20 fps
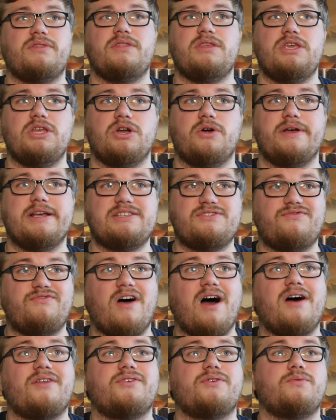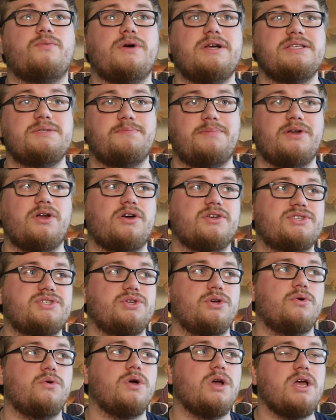you know, his father was, but
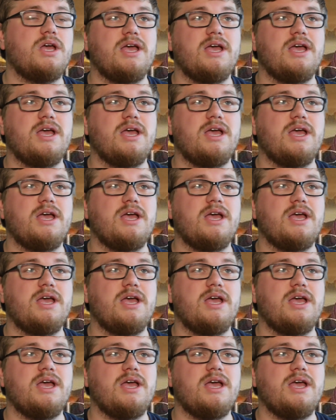also